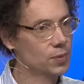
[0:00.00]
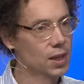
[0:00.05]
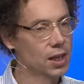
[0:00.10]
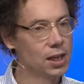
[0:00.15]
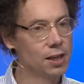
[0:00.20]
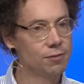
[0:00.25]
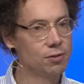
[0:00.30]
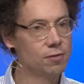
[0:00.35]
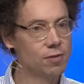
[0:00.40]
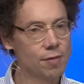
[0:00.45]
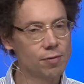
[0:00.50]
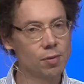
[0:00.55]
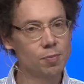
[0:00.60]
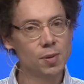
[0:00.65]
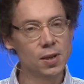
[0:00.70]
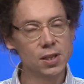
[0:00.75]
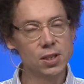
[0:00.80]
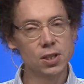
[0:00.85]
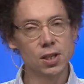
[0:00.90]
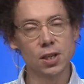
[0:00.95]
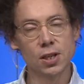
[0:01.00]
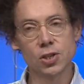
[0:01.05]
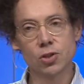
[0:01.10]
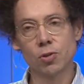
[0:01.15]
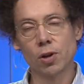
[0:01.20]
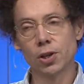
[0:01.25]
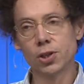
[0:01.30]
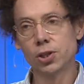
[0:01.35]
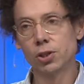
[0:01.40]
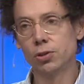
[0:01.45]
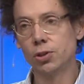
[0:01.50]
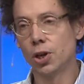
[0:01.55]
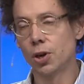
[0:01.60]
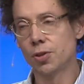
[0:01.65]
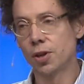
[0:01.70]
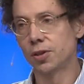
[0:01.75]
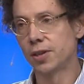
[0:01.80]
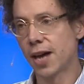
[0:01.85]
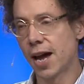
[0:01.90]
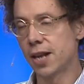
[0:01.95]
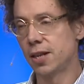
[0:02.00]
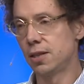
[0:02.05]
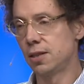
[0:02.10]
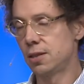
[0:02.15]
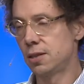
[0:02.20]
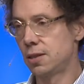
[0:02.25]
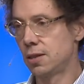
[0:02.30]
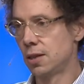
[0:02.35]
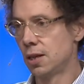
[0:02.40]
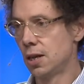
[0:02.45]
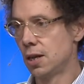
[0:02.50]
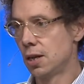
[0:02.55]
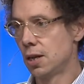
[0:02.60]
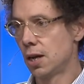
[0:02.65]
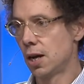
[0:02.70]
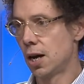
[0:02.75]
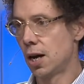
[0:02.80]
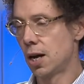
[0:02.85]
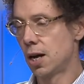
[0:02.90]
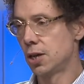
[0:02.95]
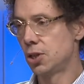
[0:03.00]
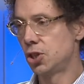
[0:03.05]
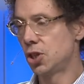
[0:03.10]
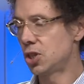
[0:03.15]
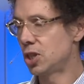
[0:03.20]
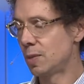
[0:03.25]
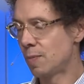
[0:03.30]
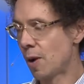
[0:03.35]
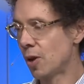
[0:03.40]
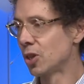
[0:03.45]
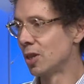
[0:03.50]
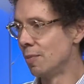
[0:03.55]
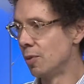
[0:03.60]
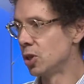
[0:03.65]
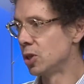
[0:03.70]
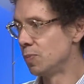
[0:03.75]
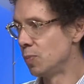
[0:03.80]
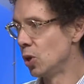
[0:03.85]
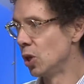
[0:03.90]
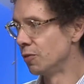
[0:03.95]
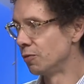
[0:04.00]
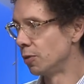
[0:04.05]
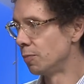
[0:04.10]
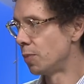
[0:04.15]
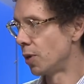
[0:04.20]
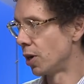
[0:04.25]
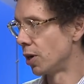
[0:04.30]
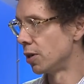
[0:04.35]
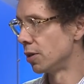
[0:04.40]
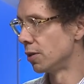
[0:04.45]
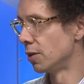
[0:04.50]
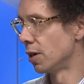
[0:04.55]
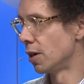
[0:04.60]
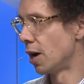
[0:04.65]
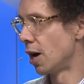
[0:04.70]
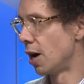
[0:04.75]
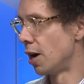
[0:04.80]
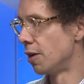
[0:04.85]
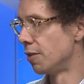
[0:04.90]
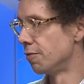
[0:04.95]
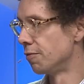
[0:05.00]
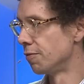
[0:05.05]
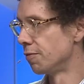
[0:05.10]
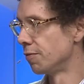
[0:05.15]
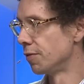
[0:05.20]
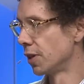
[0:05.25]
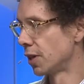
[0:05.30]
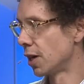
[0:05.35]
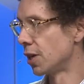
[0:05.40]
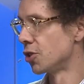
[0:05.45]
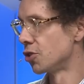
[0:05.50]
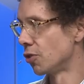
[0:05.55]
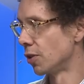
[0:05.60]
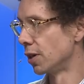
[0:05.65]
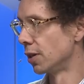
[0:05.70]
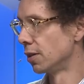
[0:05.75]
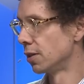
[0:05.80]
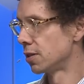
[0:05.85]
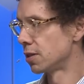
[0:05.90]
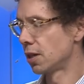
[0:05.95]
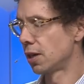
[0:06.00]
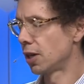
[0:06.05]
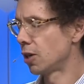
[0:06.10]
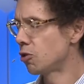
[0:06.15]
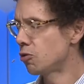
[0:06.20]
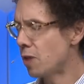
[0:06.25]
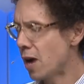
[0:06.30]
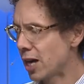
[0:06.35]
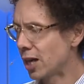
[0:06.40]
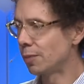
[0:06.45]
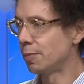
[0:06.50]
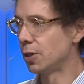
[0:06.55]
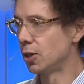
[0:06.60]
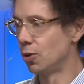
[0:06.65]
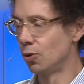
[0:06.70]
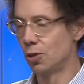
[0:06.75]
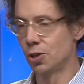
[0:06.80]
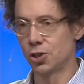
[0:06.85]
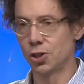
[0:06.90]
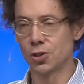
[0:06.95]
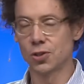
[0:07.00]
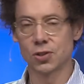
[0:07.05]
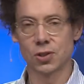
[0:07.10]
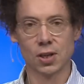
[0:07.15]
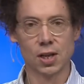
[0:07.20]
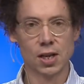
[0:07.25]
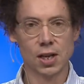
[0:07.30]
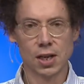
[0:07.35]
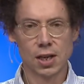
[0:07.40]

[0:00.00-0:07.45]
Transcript: And if you've ever been to Israel, you'll know that that is just about the most beautiful part of the country. It's incredibly gorgeous.